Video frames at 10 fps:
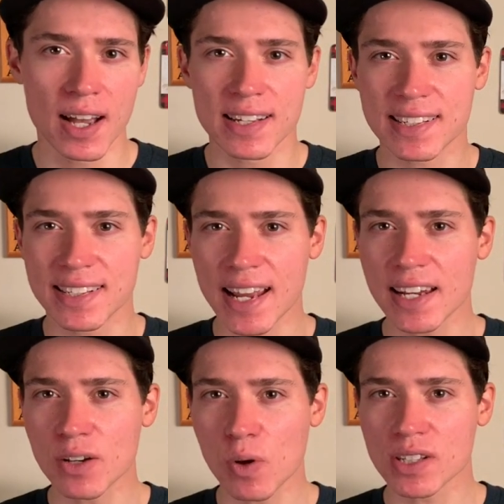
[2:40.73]

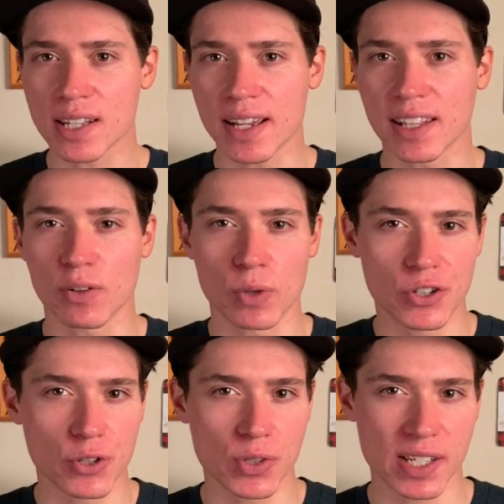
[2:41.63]
Standing while cycling
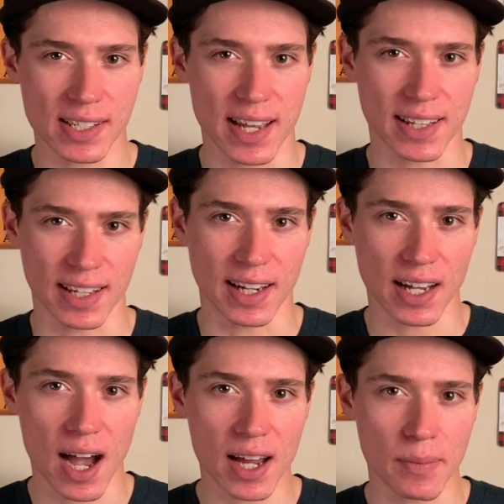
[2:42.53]
reduces cycling
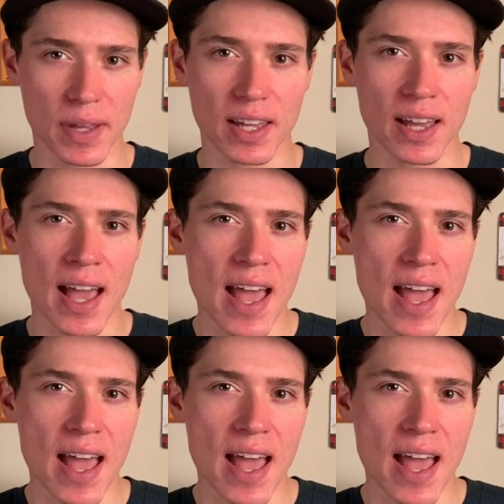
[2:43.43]
economy,